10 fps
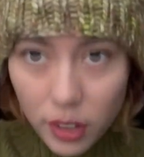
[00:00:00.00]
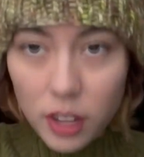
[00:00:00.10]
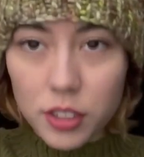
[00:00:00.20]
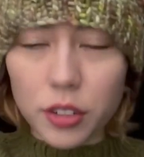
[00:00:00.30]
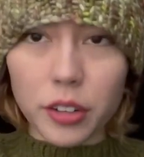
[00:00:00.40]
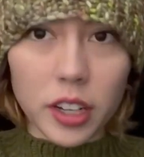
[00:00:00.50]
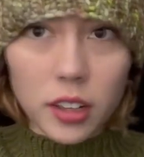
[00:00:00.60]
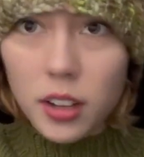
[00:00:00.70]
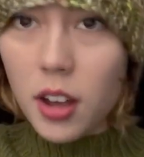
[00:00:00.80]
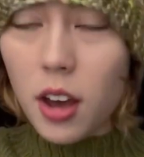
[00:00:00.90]
color is
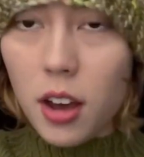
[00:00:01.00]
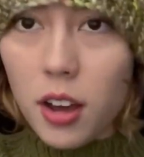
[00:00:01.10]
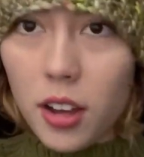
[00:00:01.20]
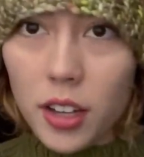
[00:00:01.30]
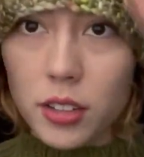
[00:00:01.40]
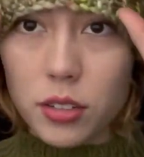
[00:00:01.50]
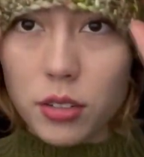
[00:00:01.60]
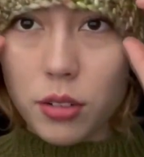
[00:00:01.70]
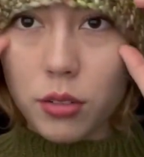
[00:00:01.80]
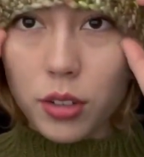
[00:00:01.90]
green? It's
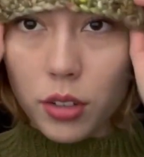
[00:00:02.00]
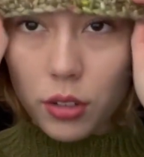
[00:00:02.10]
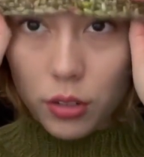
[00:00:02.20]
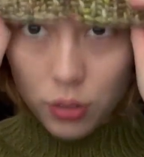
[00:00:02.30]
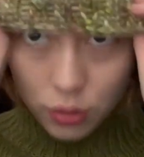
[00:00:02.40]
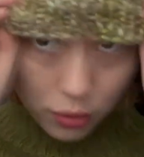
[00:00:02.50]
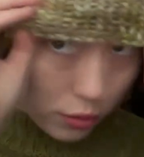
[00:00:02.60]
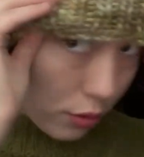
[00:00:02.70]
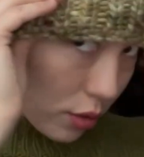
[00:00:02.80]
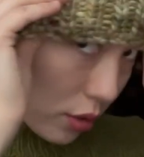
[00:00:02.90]
so
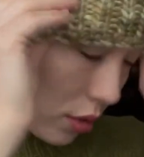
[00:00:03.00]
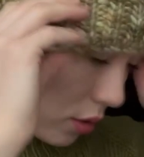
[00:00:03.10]
cute.